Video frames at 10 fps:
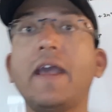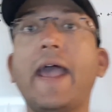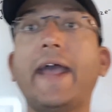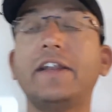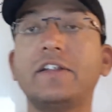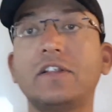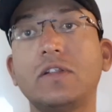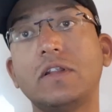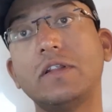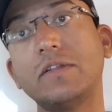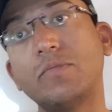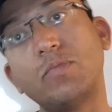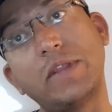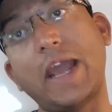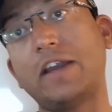and
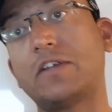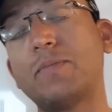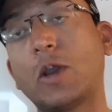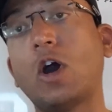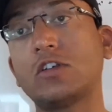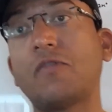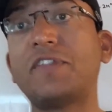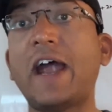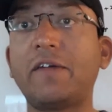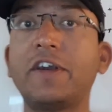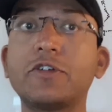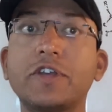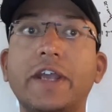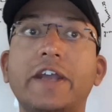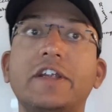that because of that
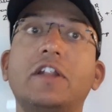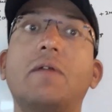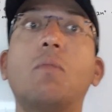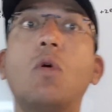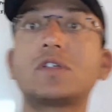reducing agent, the most